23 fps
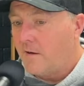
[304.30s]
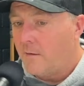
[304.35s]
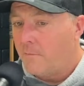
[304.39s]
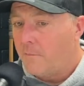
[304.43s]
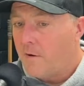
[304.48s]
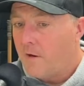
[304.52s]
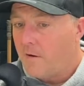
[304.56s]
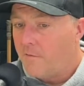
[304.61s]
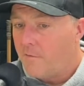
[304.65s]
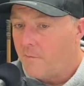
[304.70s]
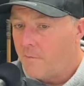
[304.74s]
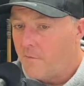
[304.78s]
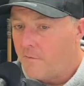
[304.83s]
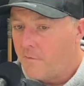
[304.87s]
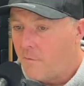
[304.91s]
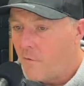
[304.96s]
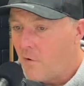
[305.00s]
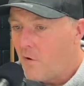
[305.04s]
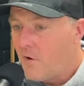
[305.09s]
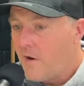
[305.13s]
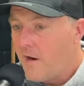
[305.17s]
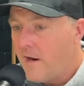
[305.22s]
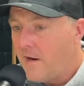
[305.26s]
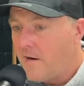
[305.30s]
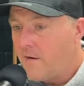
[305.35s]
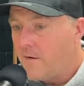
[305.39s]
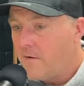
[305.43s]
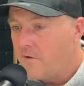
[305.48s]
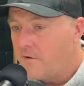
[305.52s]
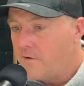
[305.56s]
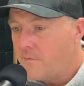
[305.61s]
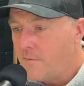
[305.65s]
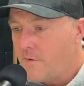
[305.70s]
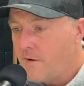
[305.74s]
puck from a forehand and
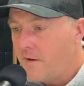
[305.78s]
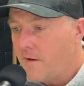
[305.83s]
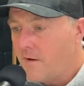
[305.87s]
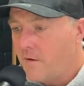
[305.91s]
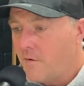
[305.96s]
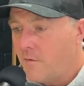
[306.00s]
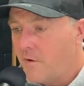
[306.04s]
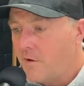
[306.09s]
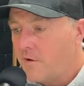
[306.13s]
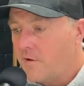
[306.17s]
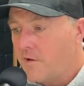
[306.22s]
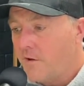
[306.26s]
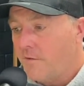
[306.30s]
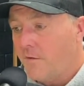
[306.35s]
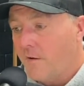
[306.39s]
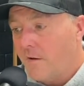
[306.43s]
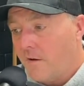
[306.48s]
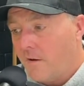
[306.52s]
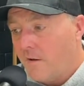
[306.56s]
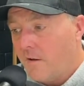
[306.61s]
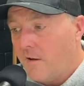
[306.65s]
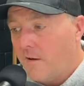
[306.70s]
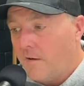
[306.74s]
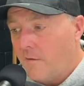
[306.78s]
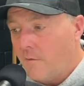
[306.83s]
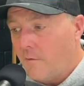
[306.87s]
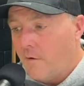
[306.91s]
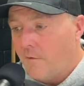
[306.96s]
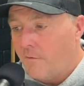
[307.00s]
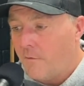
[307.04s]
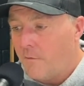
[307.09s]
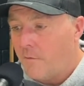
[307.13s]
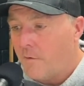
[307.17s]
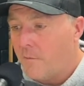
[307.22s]
just making a quick shift, and then collecting
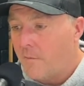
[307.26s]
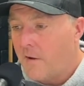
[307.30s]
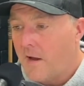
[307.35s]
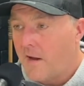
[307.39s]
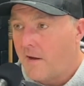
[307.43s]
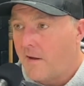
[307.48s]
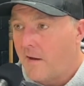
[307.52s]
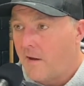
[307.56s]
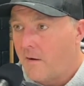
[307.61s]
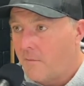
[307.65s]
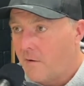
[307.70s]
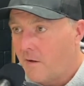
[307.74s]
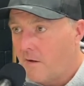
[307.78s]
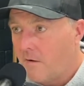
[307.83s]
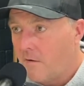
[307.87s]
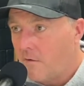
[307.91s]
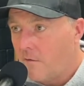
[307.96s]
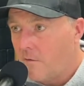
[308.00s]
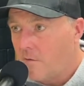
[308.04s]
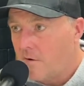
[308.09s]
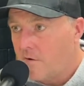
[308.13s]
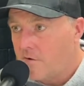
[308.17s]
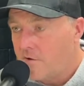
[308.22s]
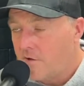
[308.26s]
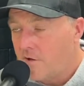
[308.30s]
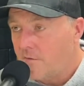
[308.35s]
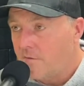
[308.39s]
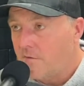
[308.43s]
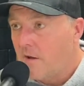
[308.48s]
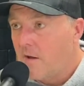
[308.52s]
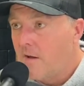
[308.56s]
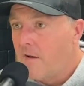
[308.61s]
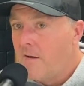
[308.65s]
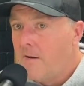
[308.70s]
one from the backhand, making a quick
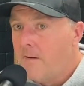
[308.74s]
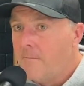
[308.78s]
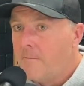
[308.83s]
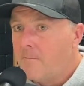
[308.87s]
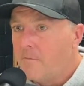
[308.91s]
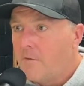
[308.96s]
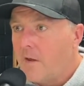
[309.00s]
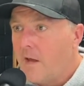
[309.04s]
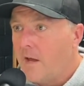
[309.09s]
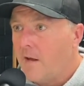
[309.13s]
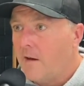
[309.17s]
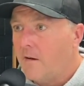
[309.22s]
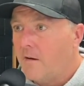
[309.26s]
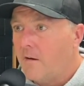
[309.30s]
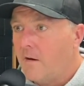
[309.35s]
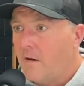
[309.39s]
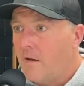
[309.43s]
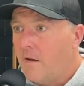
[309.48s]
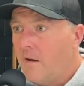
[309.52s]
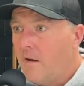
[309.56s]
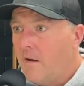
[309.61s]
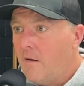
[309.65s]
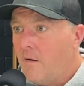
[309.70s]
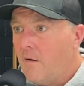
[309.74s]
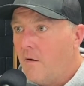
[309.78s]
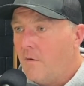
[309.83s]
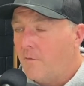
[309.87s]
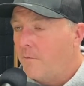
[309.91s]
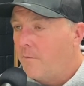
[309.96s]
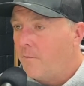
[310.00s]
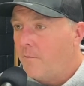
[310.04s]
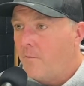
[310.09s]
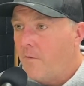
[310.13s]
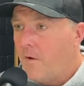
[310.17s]
shift. And
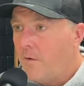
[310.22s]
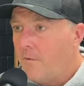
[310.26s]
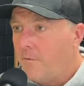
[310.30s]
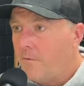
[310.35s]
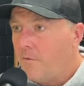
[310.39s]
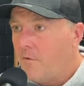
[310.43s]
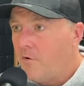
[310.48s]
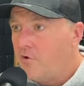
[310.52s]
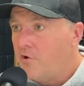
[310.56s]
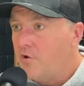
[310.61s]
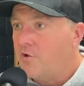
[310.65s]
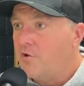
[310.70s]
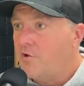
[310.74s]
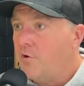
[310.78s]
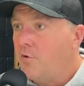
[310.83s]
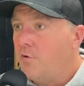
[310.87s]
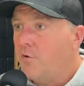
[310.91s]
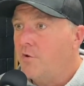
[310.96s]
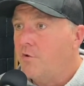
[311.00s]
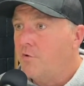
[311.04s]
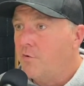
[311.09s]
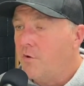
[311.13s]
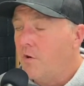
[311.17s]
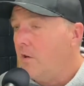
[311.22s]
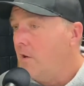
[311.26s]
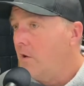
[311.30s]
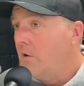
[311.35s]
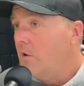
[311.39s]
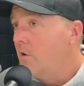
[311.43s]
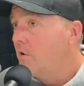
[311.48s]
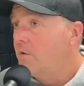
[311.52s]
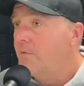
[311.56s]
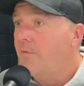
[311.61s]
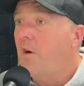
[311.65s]
if you just do the drill, it
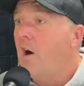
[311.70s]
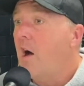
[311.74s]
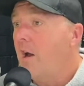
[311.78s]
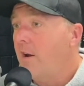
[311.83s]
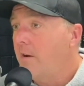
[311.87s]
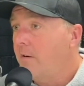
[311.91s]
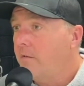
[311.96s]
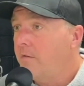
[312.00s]
looks fine.